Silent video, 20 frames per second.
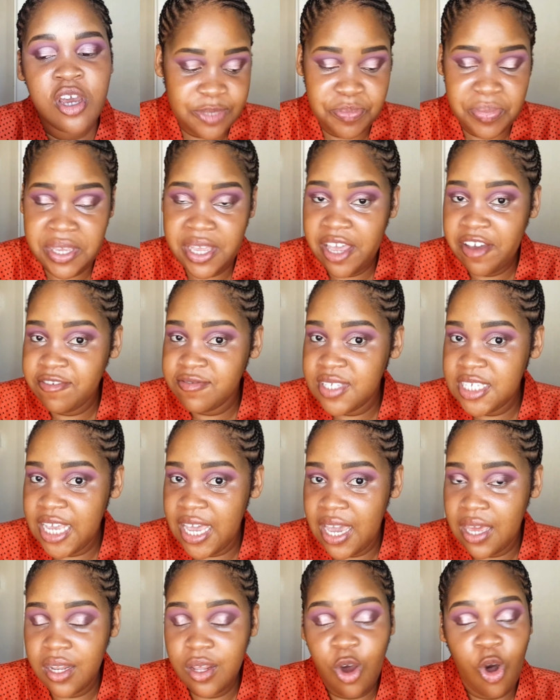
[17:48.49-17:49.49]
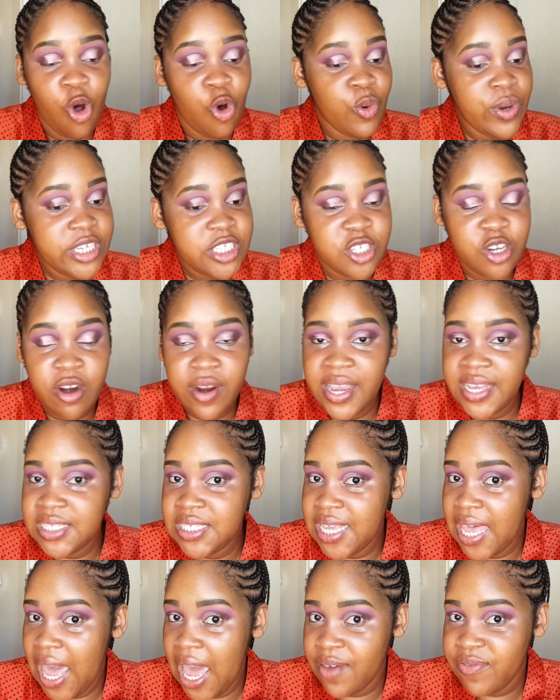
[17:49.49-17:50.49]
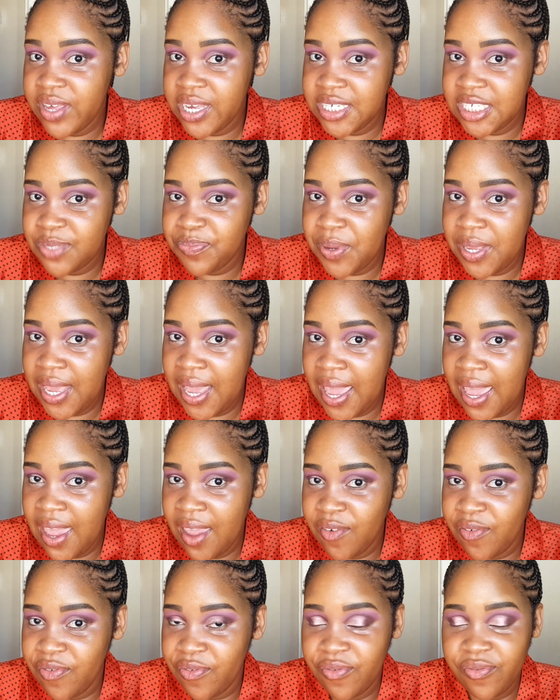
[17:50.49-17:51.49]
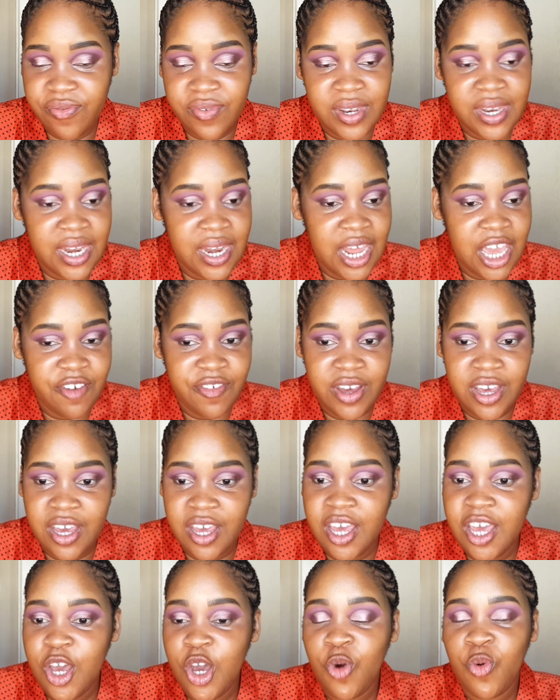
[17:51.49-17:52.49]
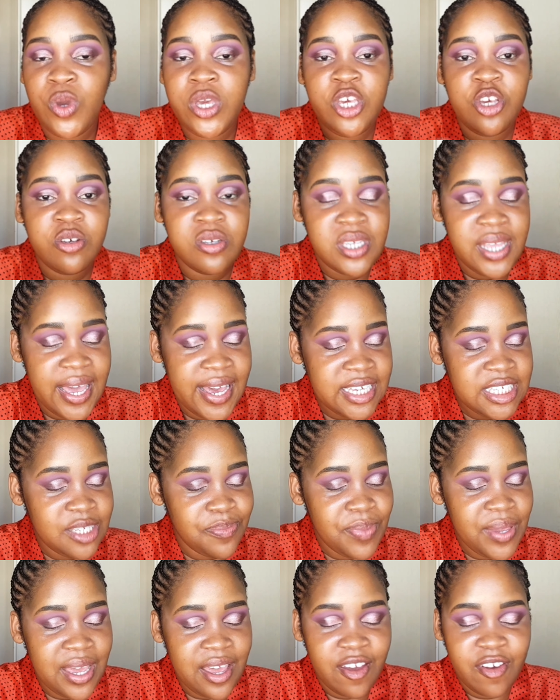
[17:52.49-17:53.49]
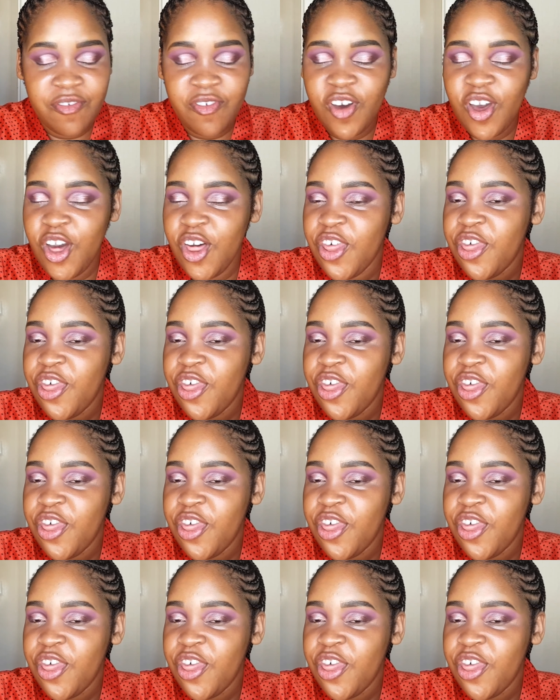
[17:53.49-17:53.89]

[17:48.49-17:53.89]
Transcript: PF 10, always great to have SPF. Never use SPF